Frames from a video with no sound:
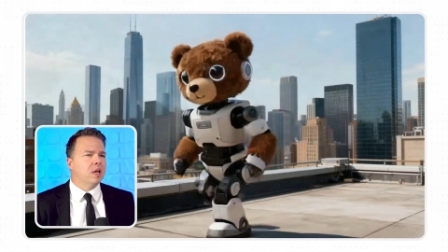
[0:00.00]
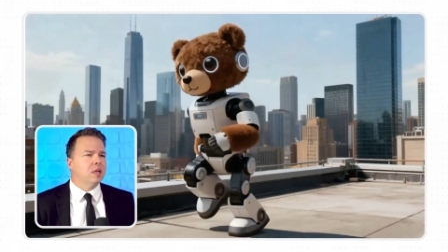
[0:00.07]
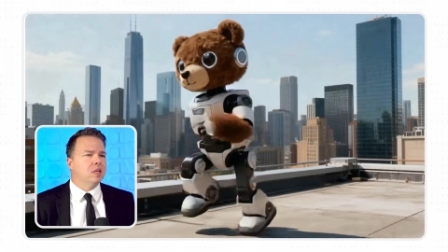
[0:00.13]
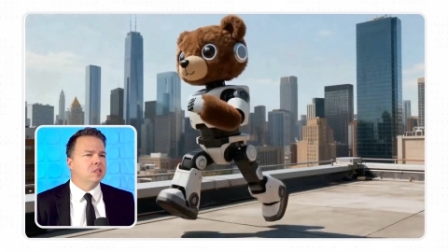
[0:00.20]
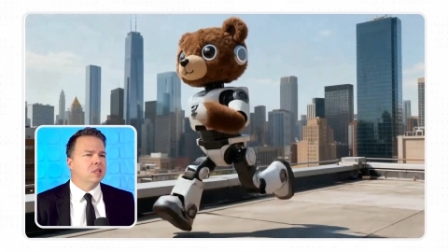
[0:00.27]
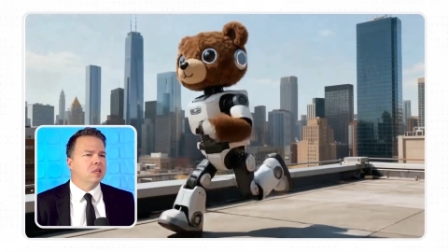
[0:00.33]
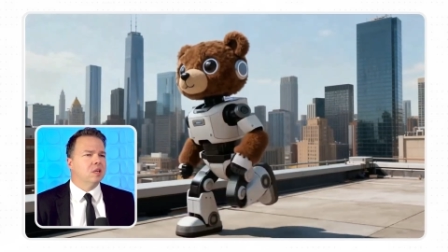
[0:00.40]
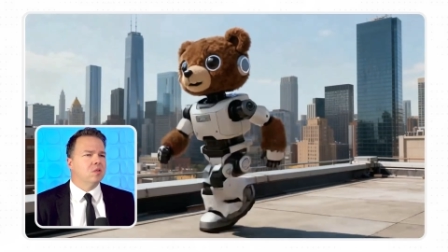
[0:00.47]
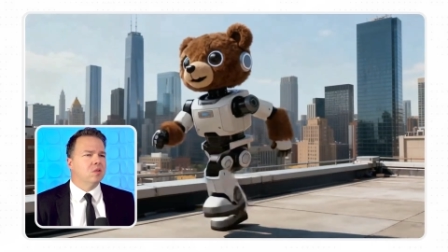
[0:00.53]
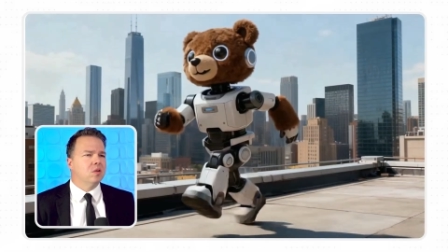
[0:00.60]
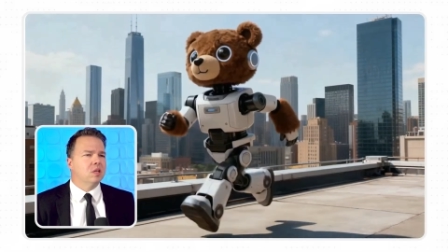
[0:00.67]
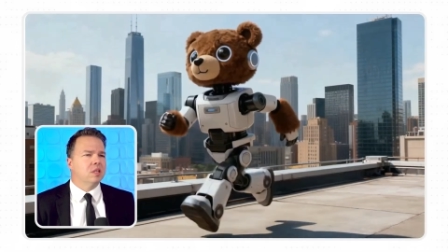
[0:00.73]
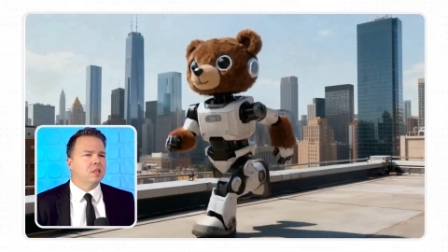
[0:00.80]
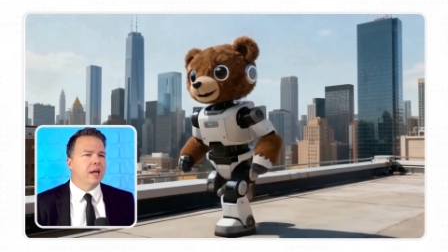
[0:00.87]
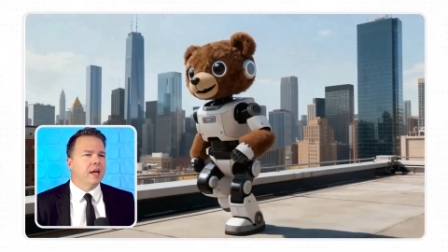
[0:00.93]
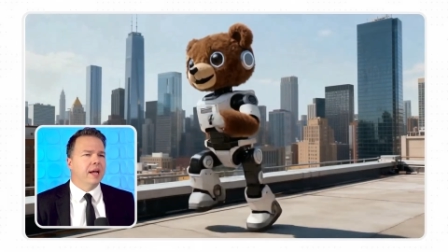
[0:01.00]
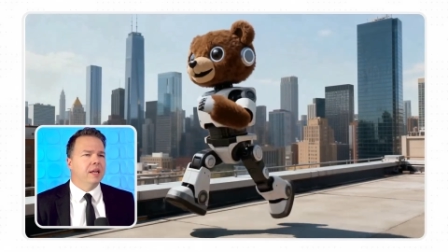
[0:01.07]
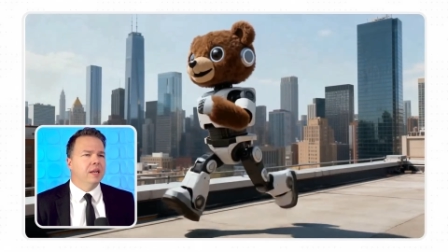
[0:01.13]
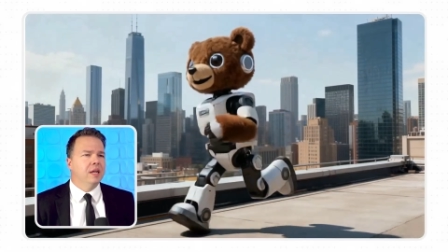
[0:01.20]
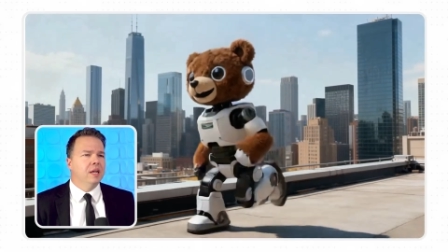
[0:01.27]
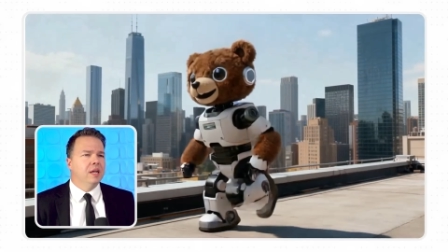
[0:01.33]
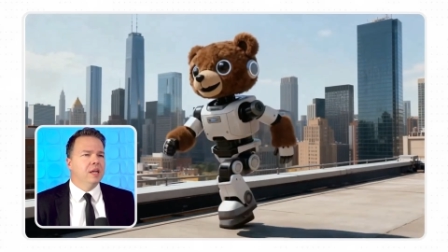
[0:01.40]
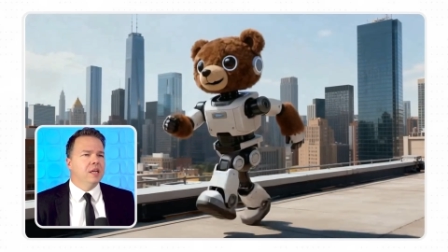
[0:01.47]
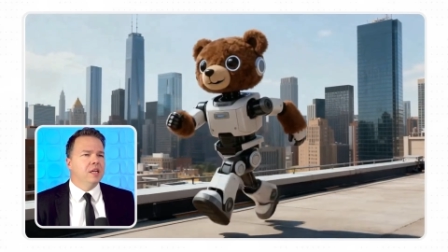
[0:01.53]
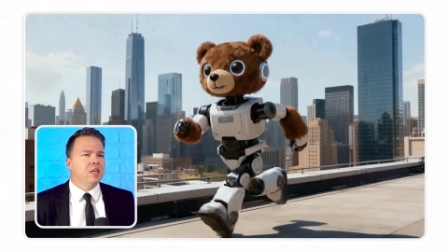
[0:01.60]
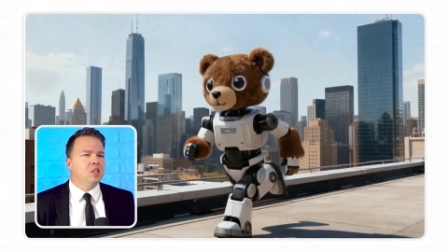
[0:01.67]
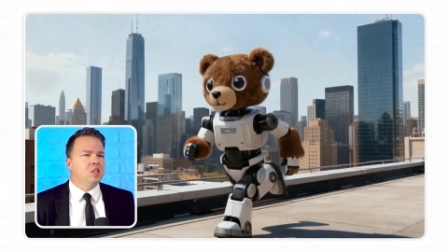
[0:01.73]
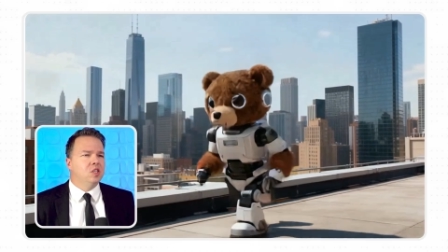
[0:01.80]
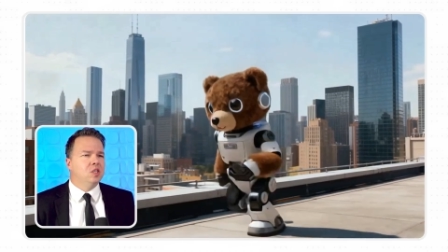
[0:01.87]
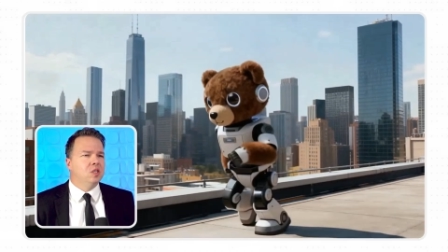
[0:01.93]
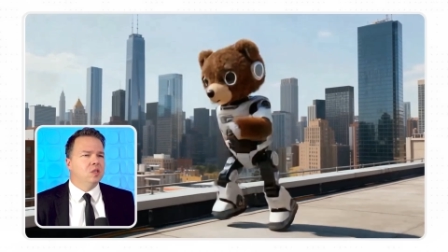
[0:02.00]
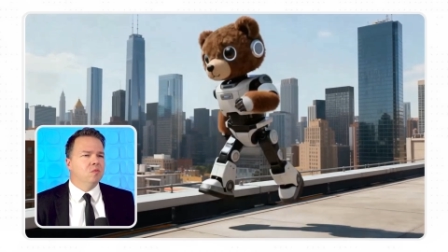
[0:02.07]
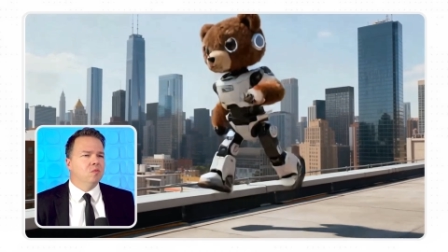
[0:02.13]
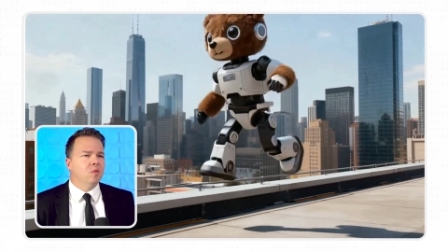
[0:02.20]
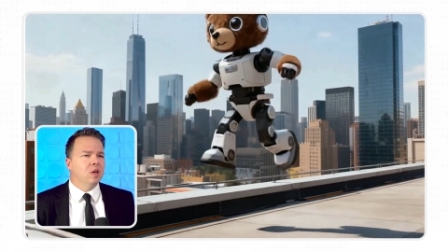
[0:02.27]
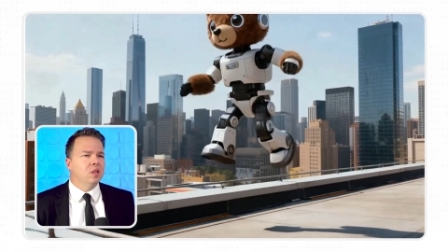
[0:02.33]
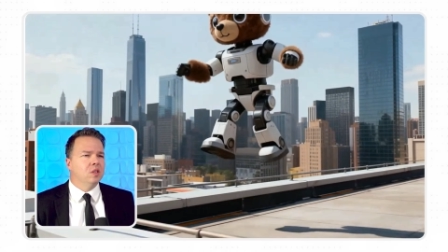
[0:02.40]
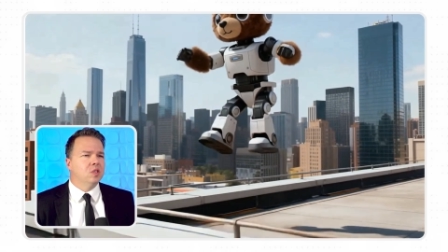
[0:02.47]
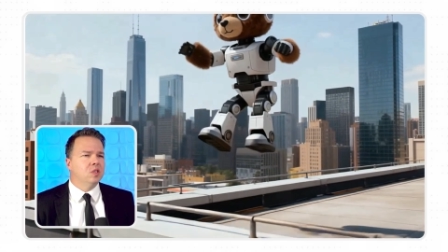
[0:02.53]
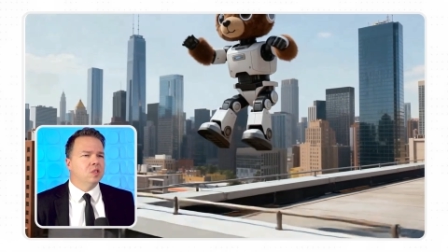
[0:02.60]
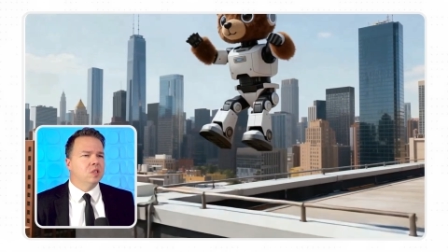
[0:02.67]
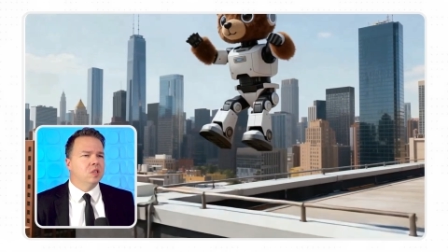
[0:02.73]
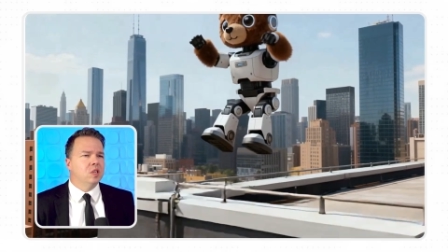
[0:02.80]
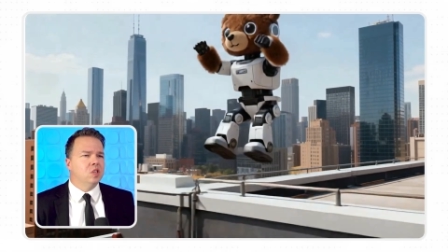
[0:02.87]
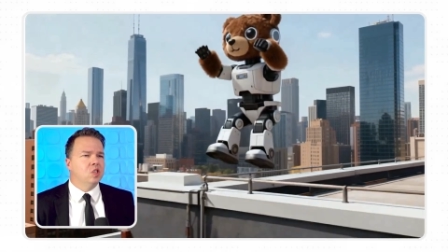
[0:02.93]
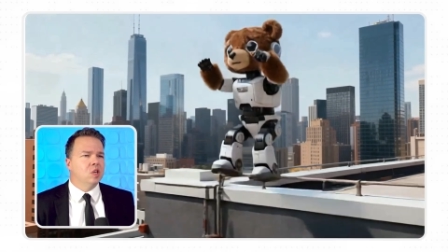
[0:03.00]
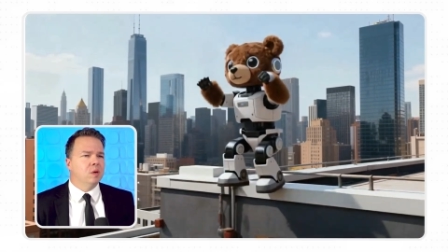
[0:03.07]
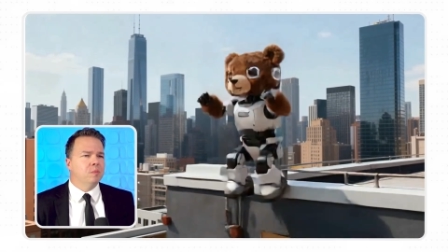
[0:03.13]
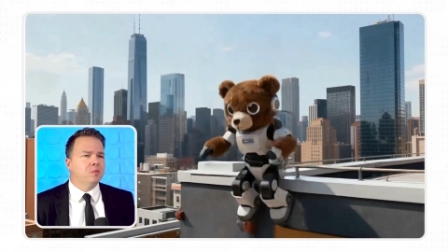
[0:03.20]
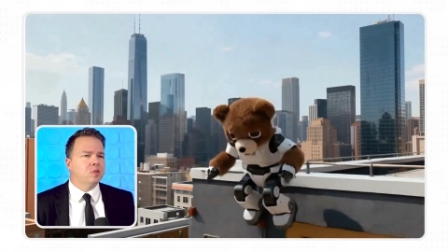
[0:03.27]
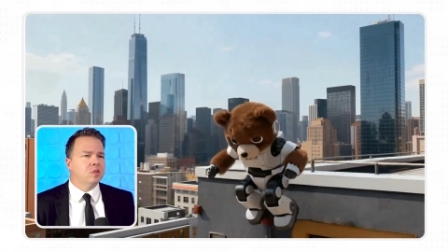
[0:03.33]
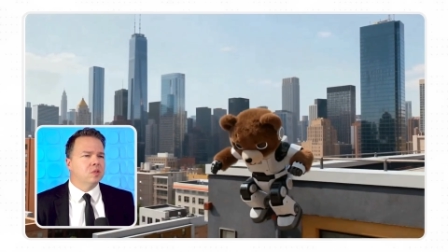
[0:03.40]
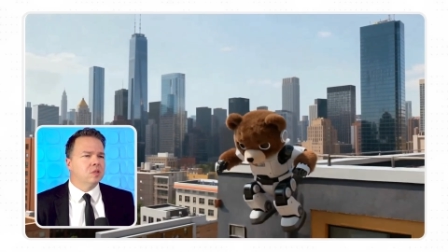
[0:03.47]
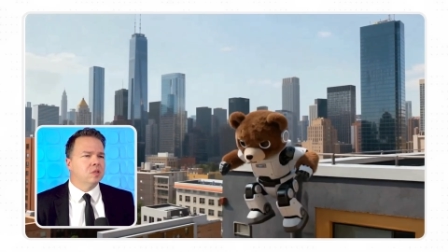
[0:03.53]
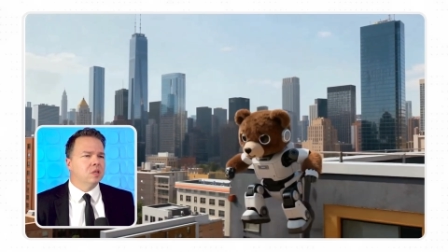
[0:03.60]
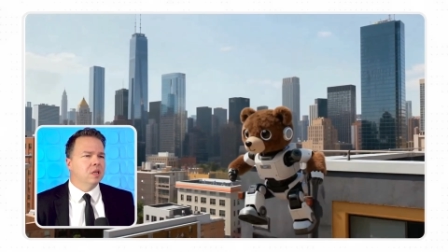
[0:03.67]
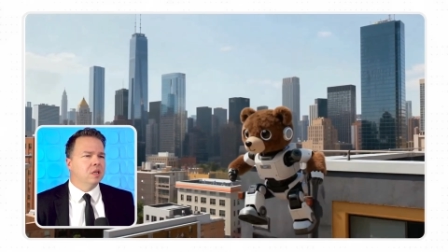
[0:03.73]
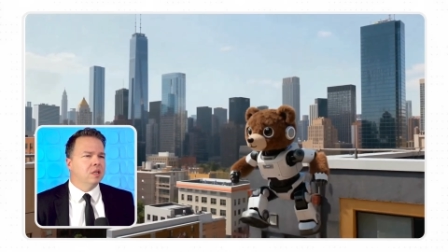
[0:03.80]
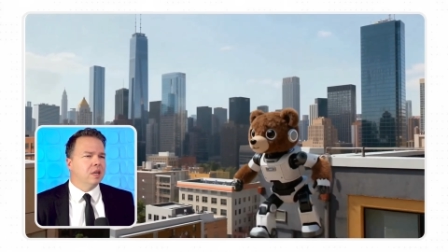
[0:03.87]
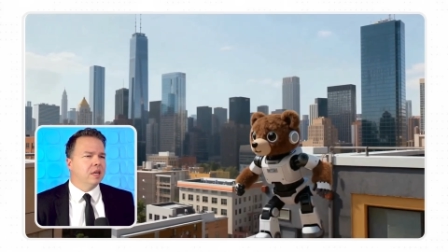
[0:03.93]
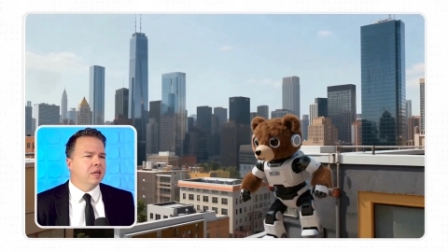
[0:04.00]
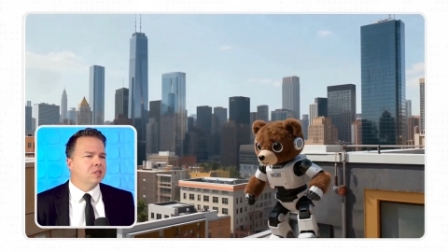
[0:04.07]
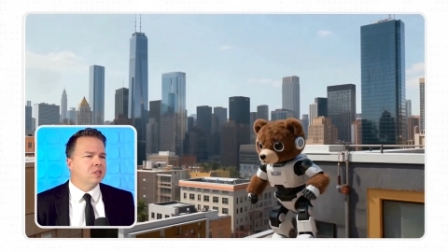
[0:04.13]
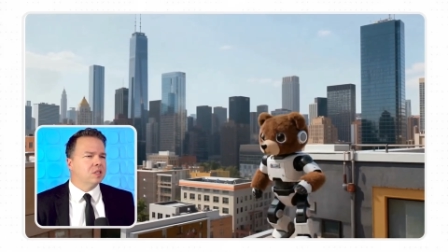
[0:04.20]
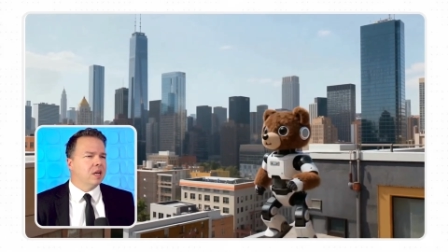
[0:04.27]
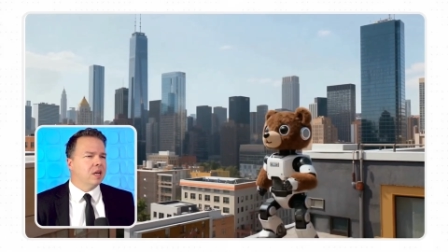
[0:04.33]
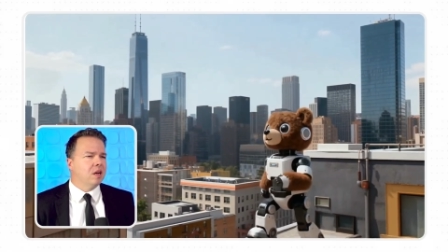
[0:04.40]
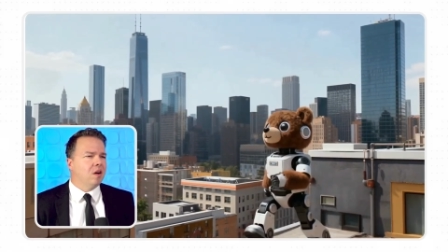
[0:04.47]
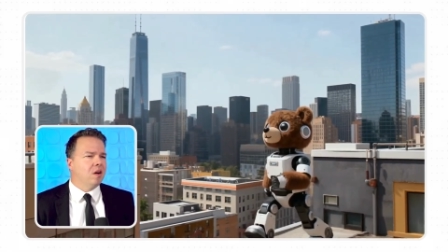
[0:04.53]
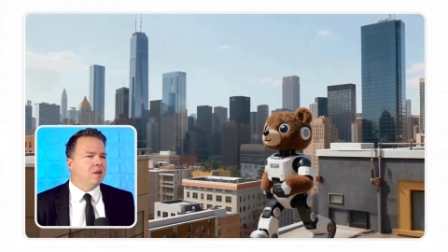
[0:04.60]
Let's take another look at that. He runs, he jumps, and lands kind of on